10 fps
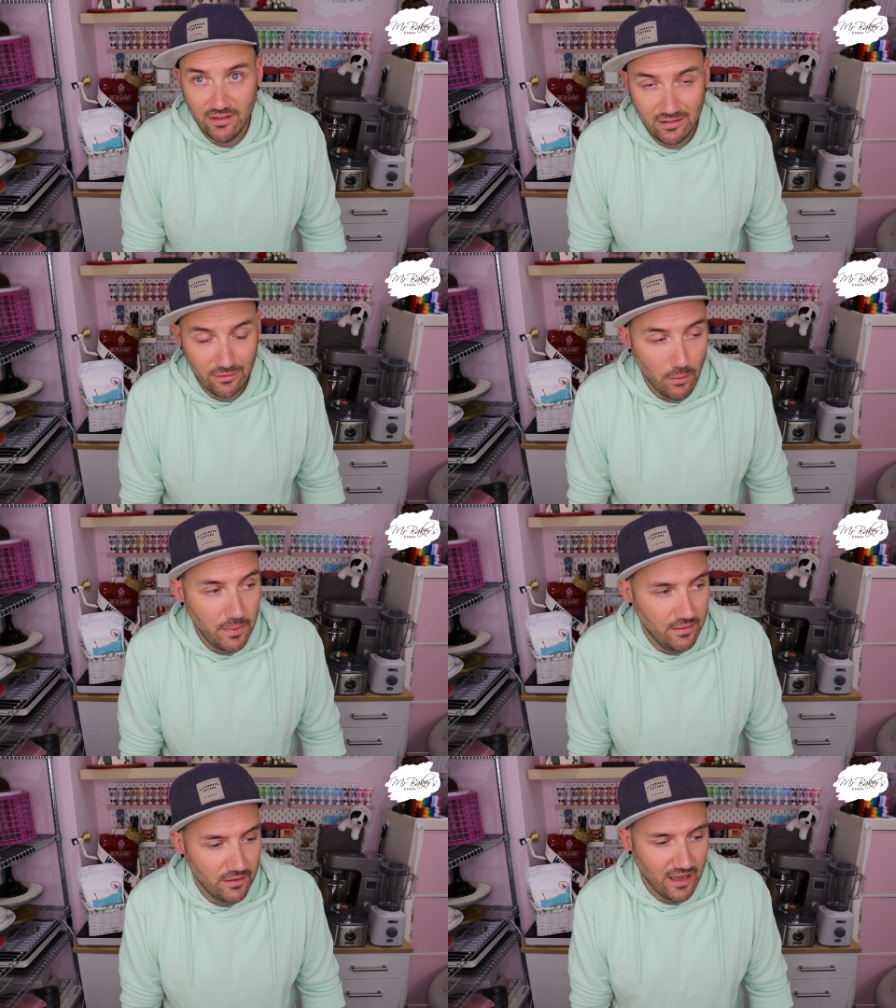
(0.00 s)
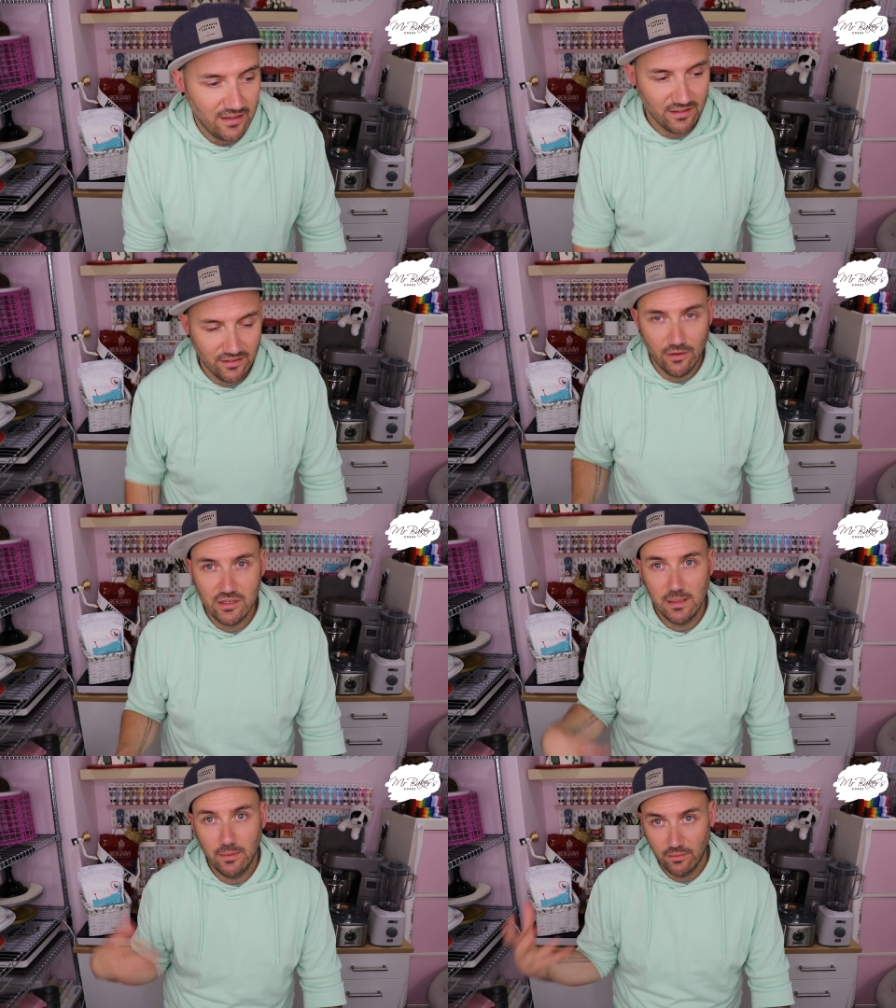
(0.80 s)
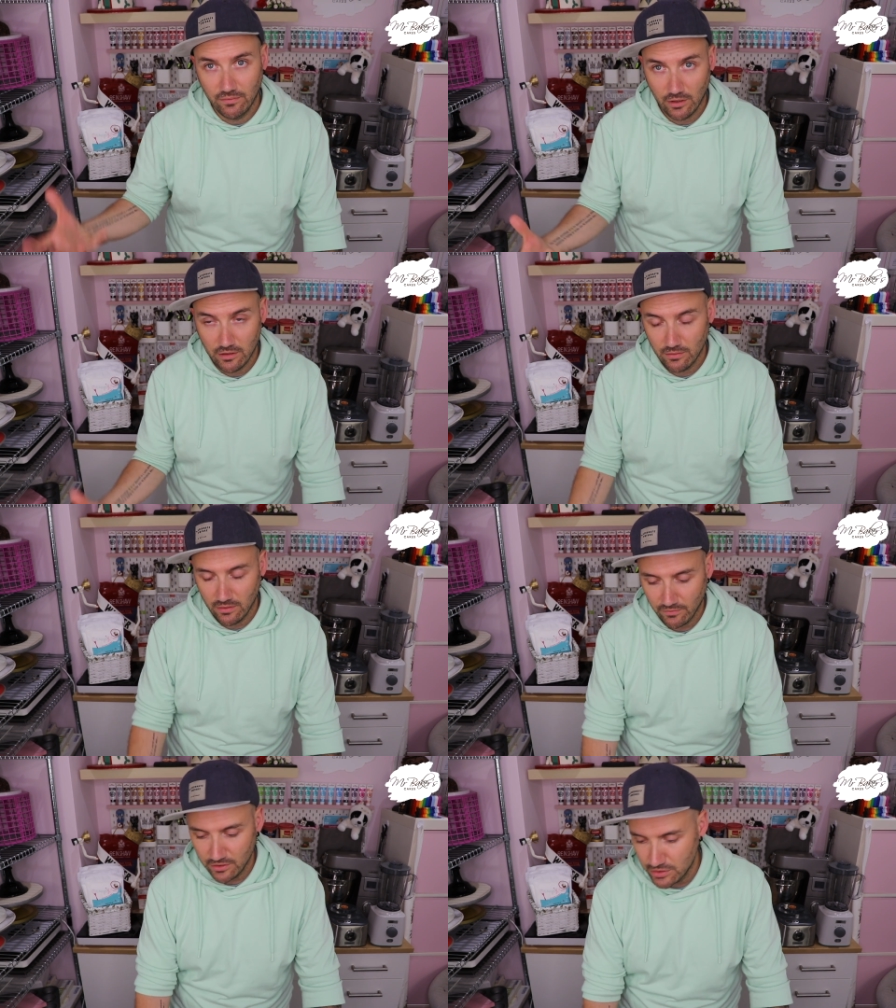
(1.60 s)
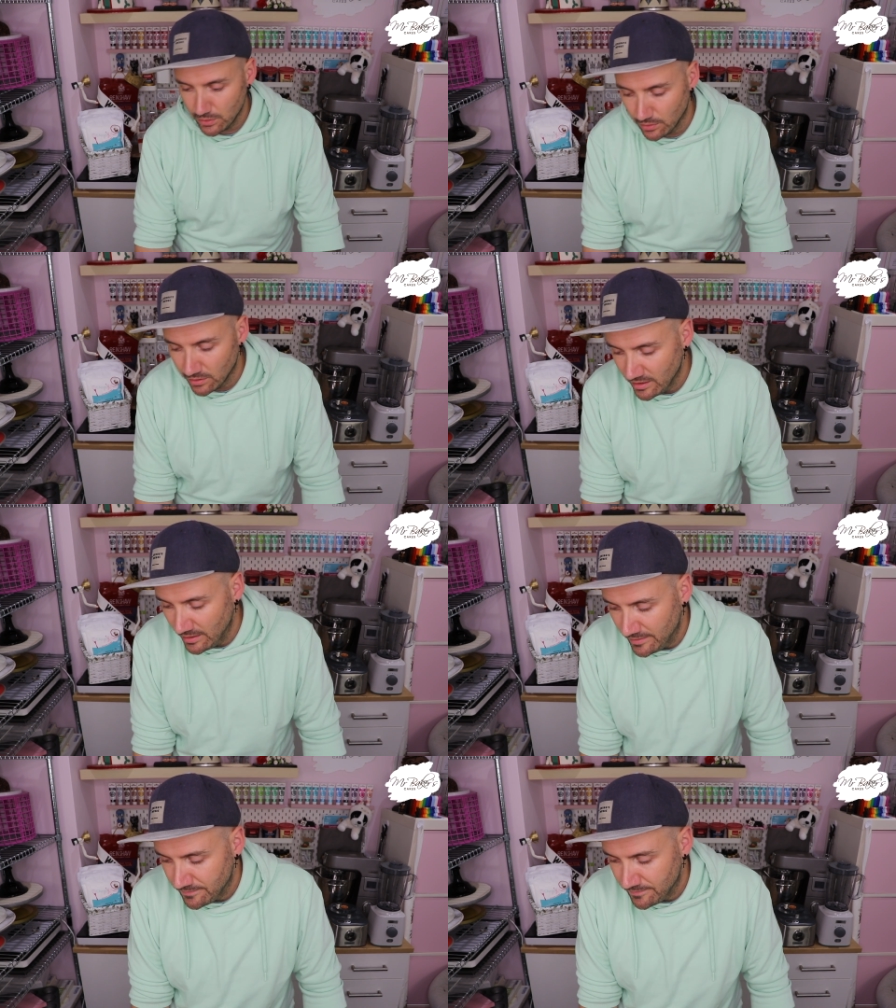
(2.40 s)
stop it getting so deep it would flow through the front door.